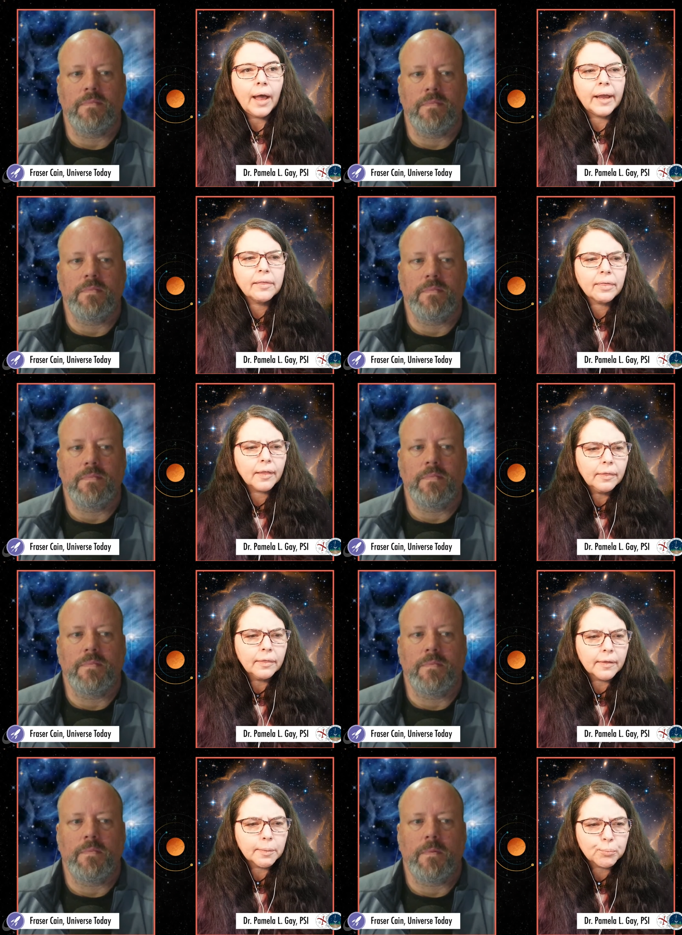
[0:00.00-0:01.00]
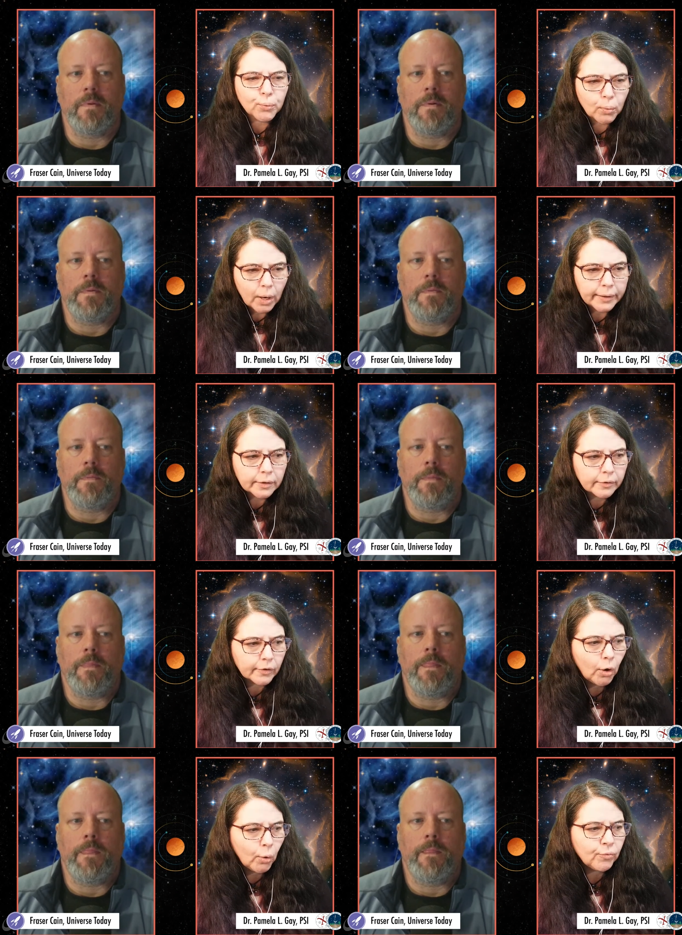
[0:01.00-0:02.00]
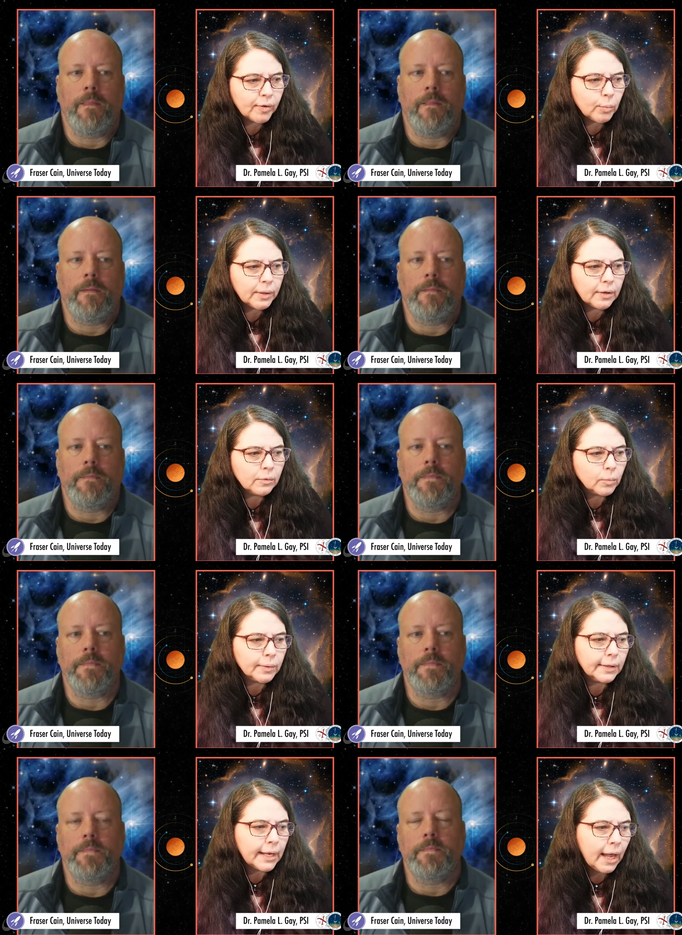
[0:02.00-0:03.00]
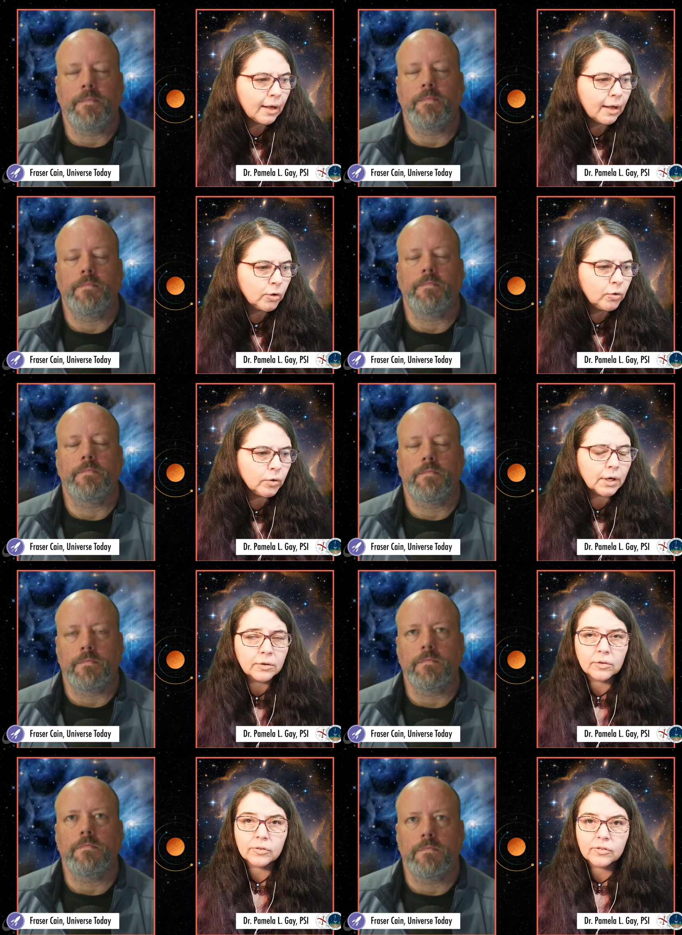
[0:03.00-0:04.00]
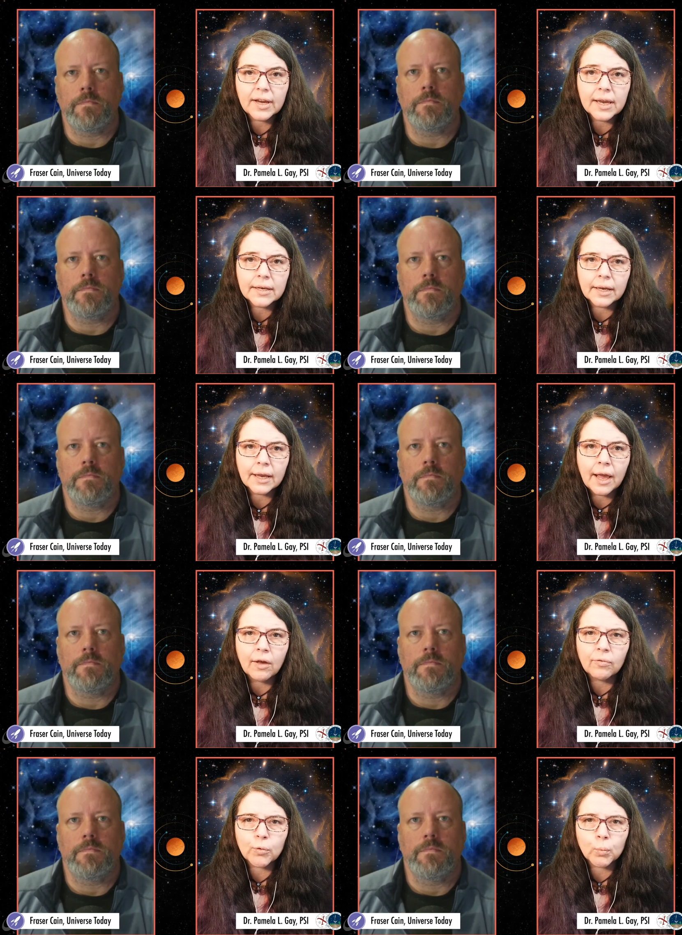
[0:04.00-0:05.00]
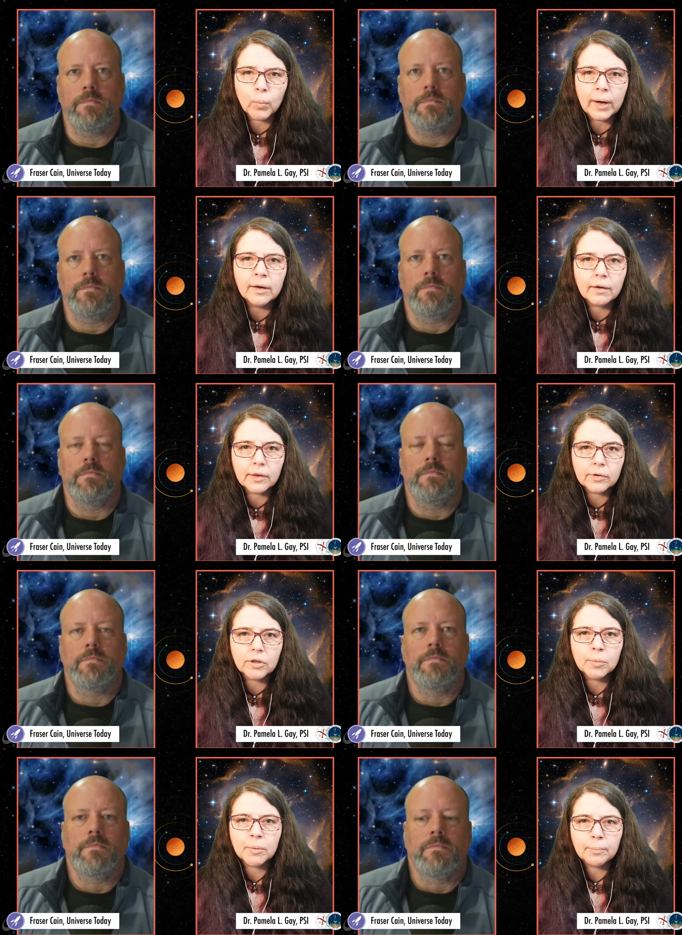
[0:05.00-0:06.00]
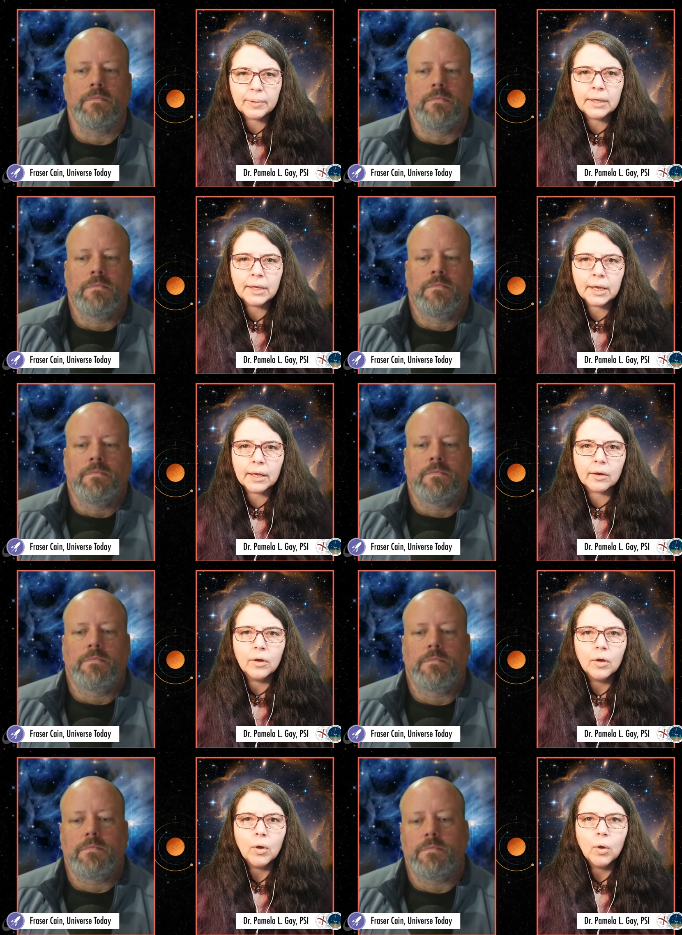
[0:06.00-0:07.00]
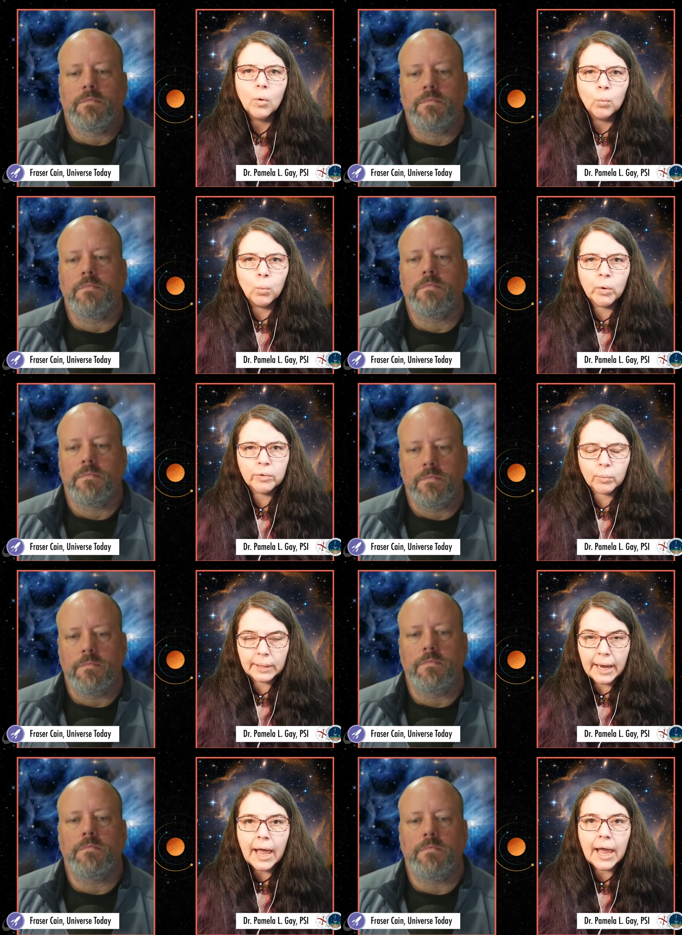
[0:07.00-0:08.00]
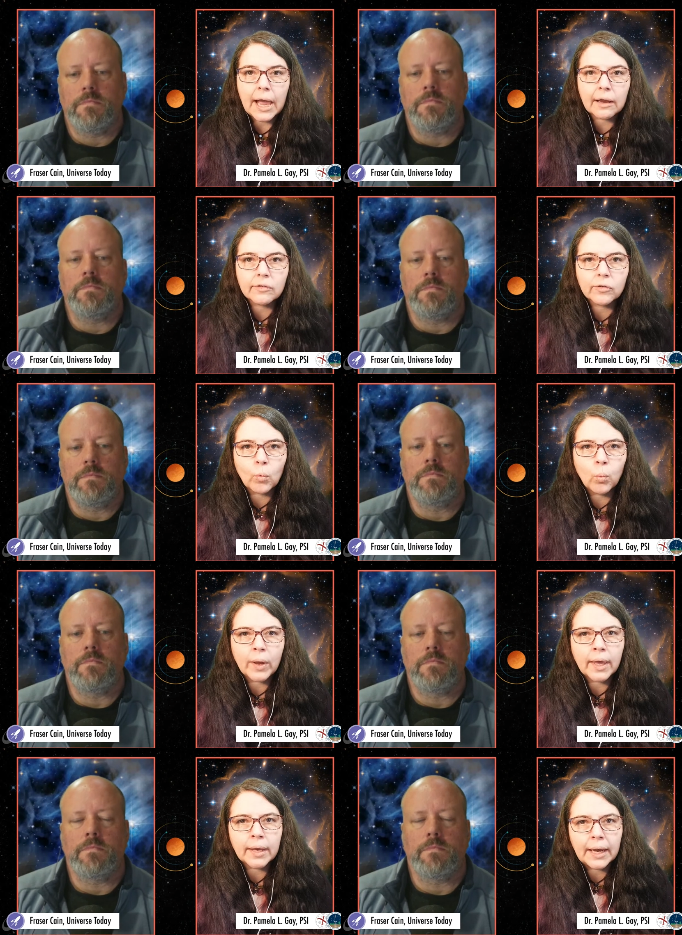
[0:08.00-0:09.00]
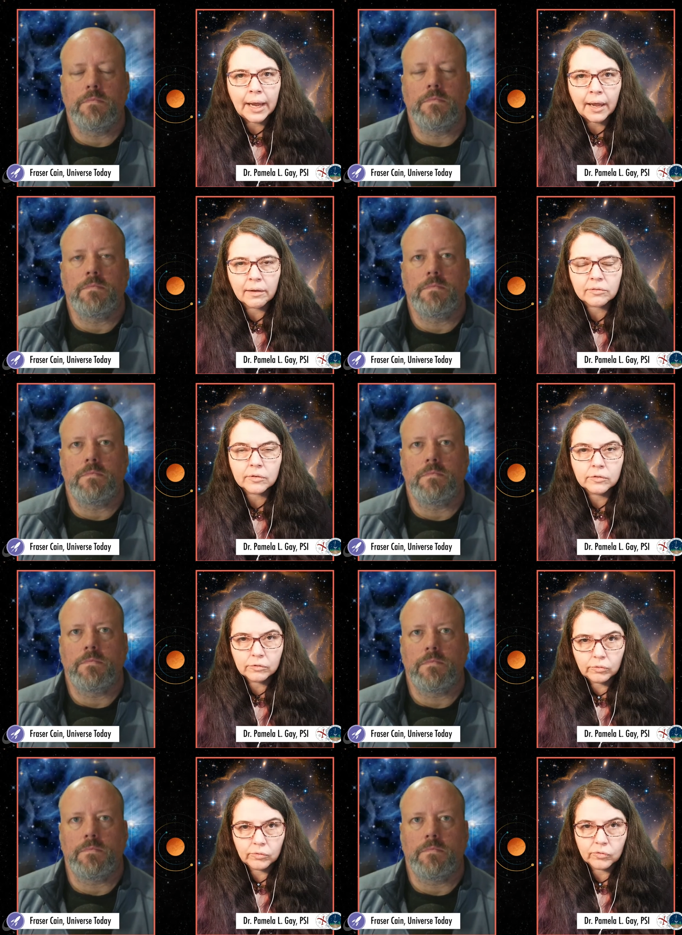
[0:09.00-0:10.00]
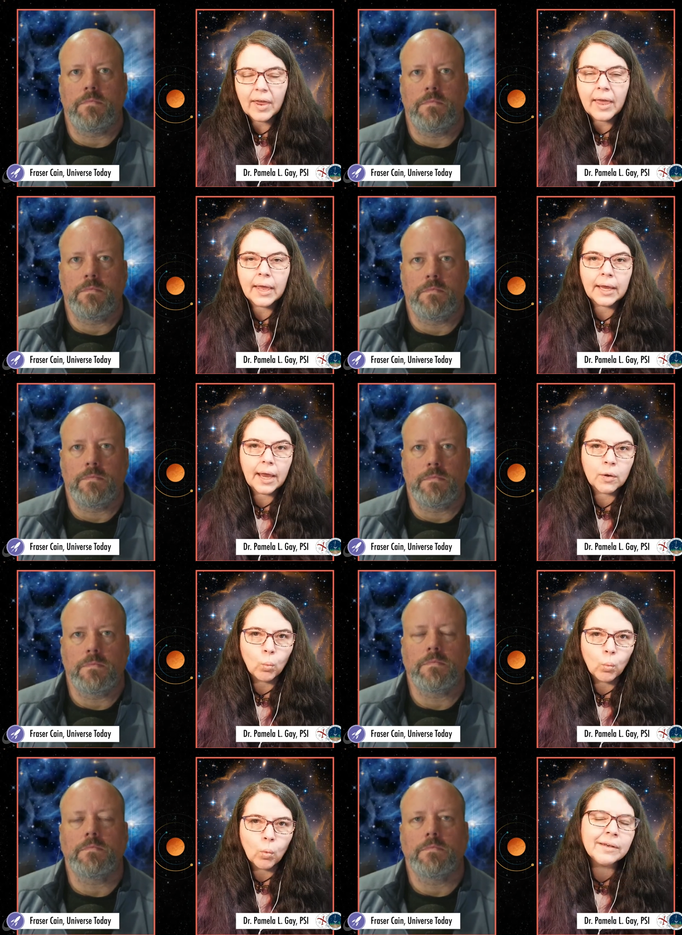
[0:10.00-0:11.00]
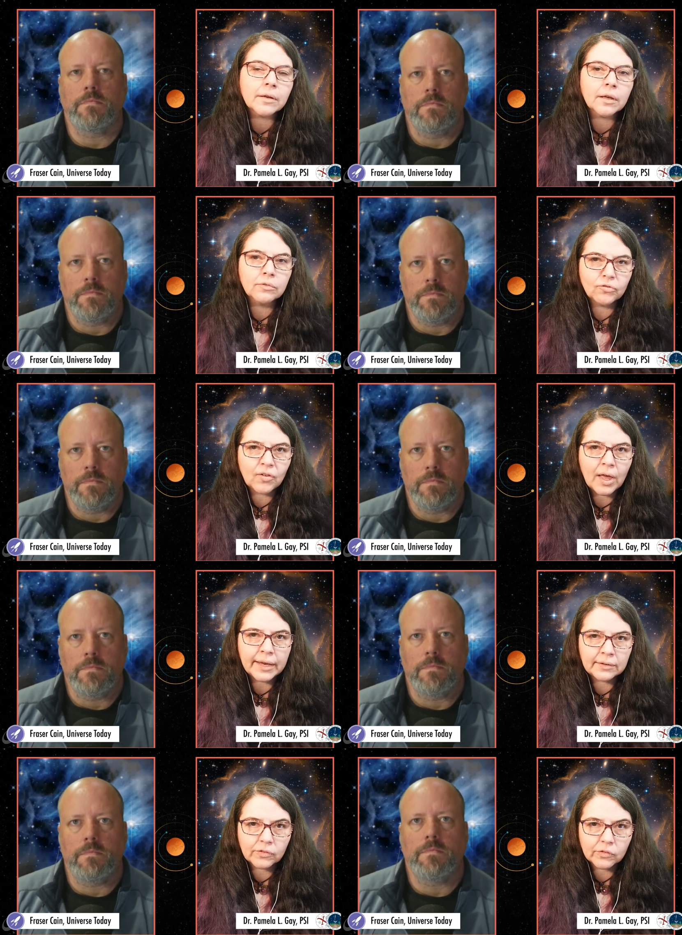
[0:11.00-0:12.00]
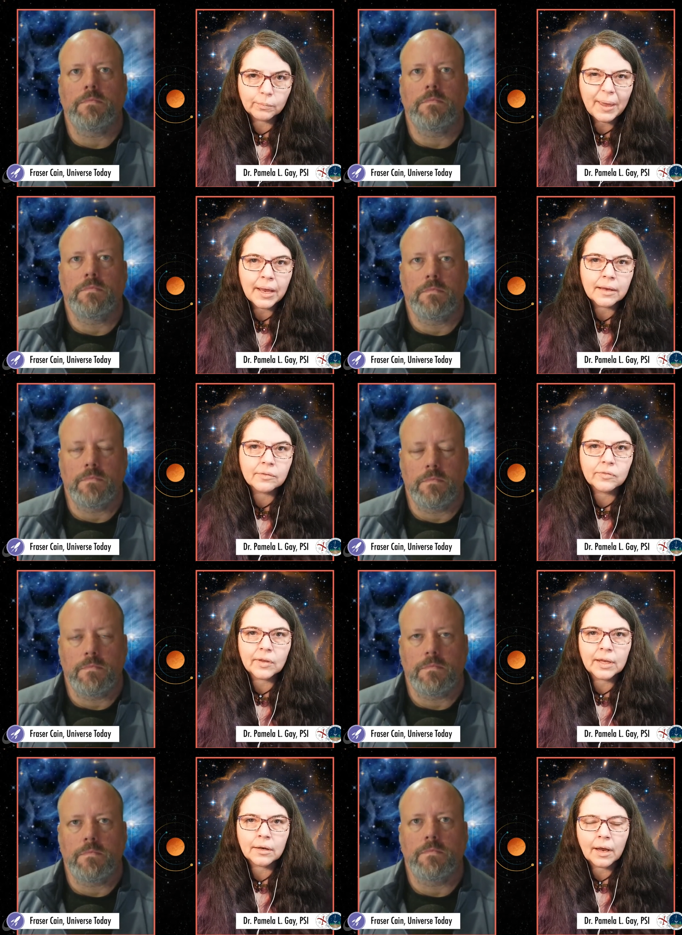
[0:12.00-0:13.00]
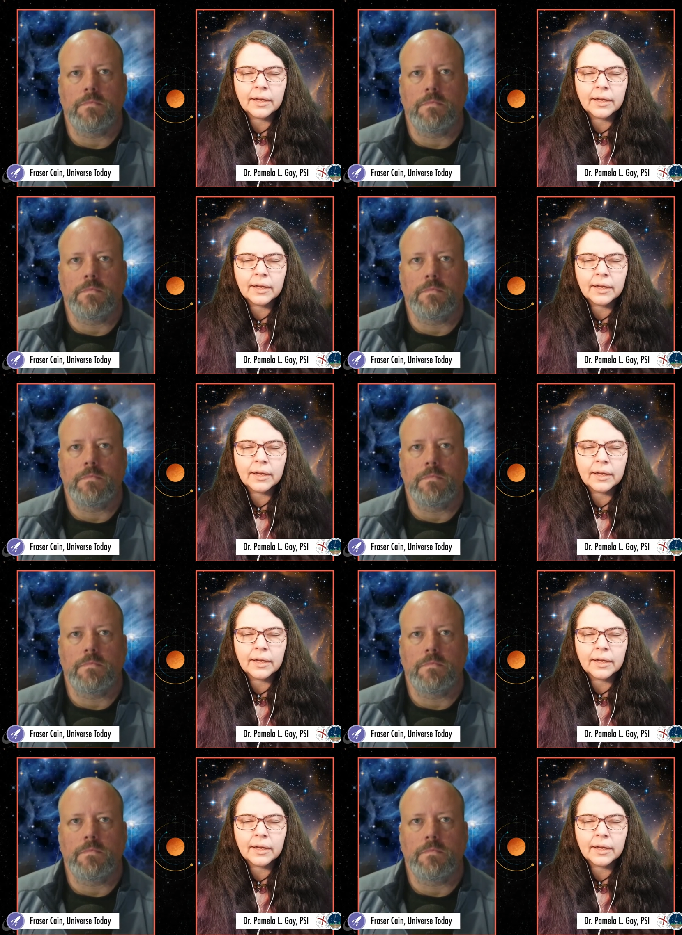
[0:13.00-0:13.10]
Speaker 1: I think that prior to COVID, we didn't really have a good understanding how the regular human being would react when asked to stay in one confined space in